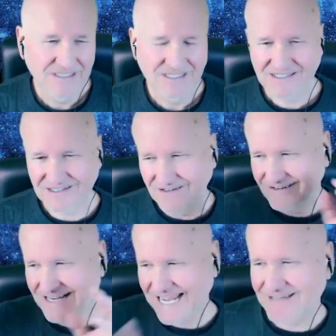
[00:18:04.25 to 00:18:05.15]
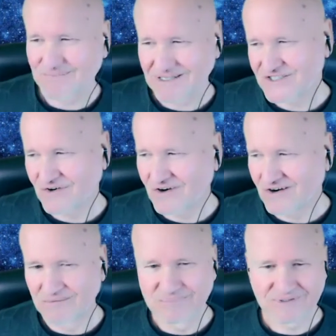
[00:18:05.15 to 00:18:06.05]
I hate my
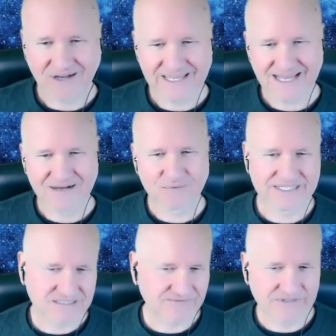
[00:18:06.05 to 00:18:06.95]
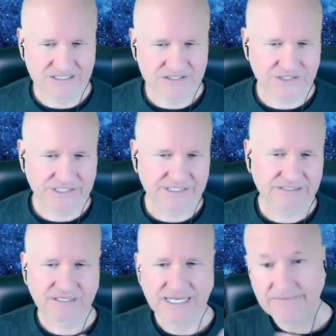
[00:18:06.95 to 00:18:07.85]
job. I can't wait to finish it.
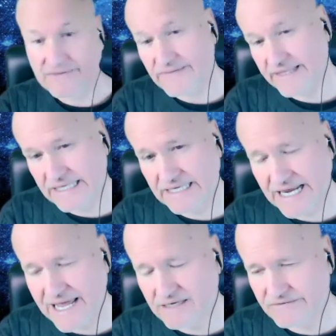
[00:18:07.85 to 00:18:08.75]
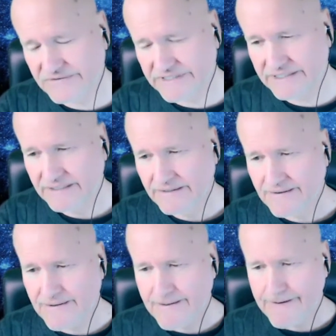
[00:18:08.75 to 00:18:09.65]
And then they get out of it.
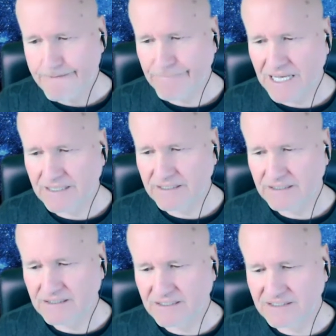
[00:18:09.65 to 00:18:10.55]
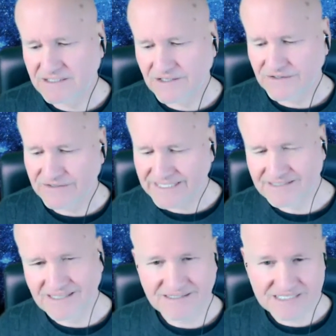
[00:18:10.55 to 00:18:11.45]
But,
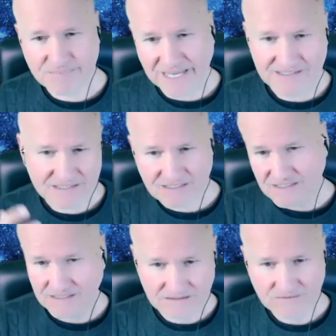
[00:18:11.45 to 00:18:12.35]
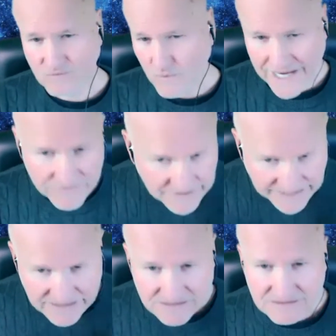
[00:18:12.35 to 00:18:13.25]
in the space that we're
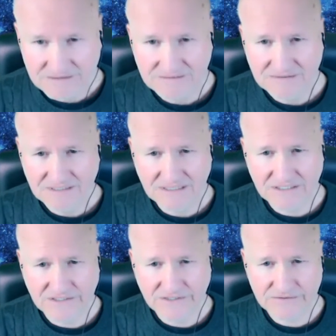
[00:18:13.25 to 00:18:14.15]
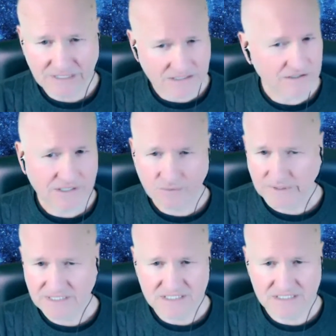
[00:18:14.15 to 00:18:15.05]
in, and
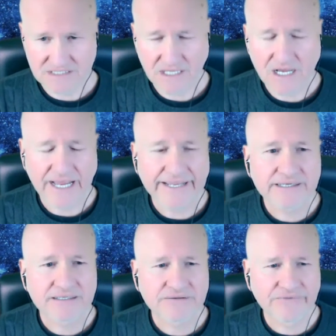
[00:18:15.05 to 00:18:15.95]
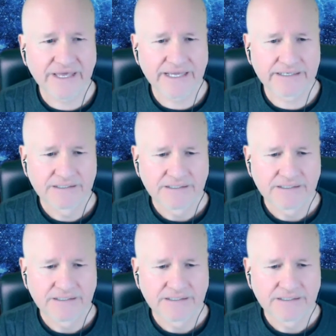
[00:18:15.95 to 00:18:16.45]
what this is like, that